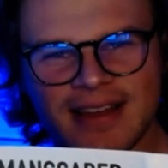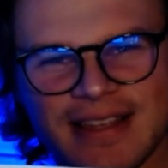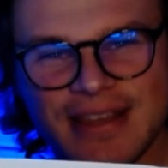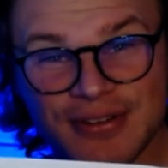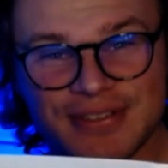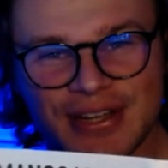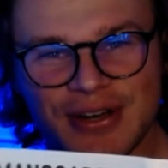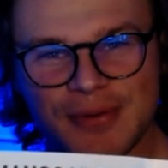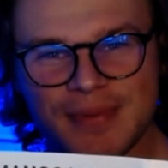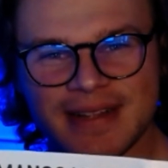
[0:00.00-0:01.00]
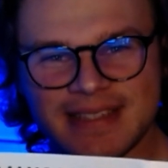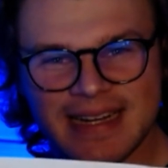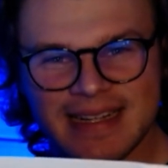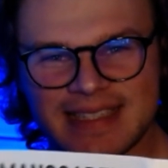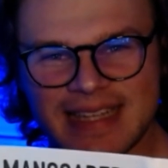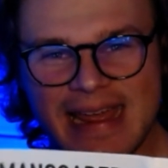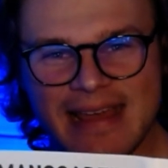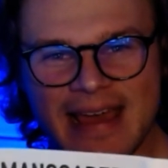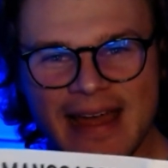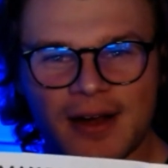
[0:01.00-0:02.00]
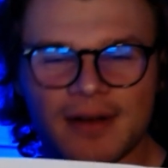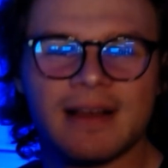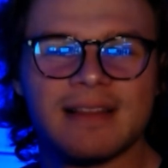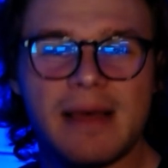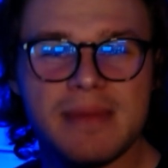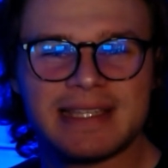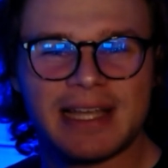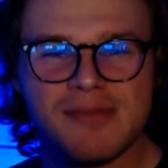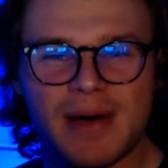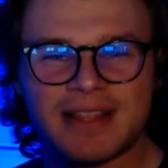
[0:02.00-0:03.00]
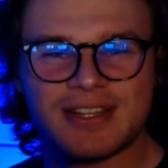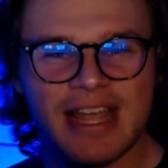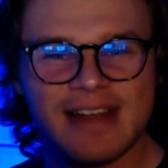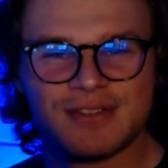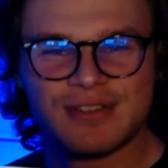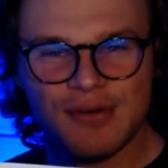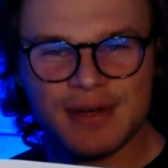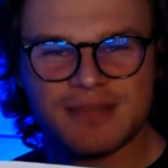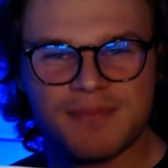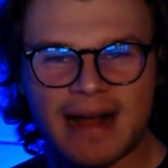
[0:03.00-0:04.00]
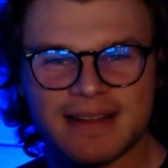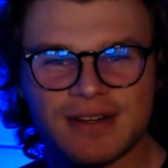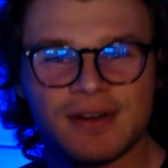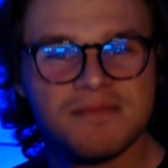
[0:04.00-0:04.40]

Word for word: YouTube, didn't see you there. Let me tell you about the channel's newest sponsor,